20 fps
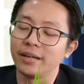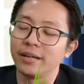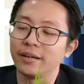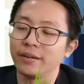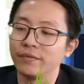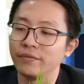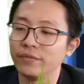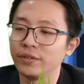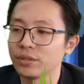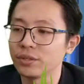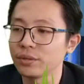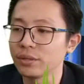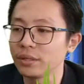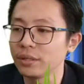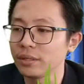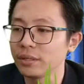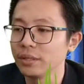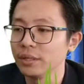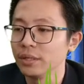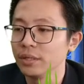
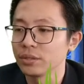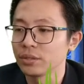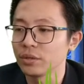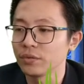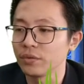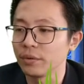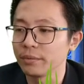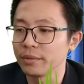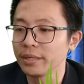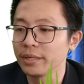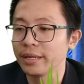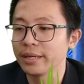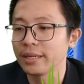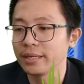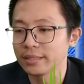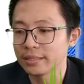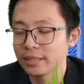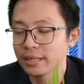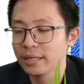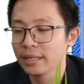Virtual. So from here, I
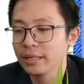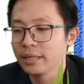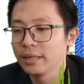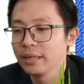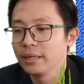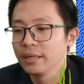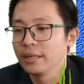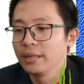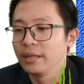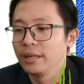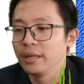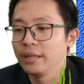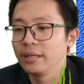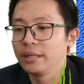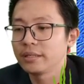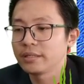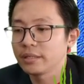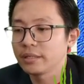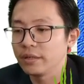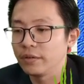can say it
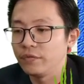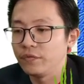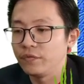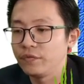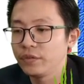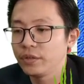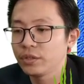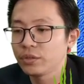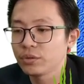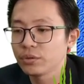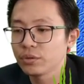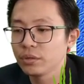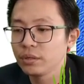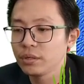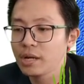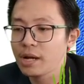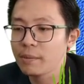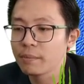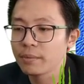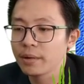is a virtual
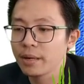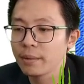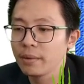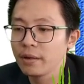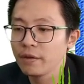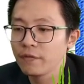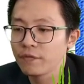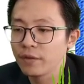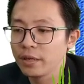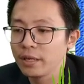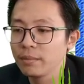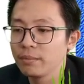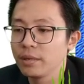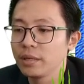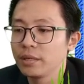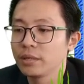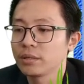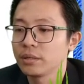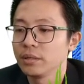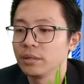upright magnified
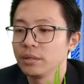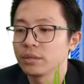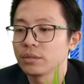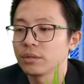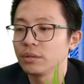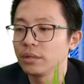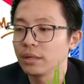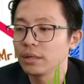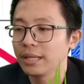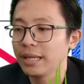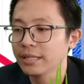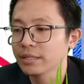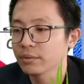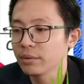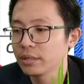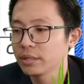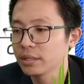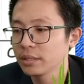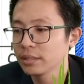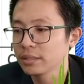image. So the last
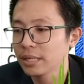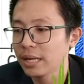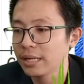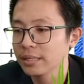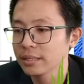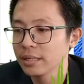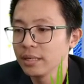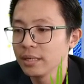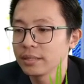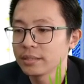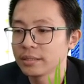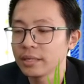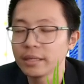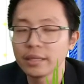questions ask, state the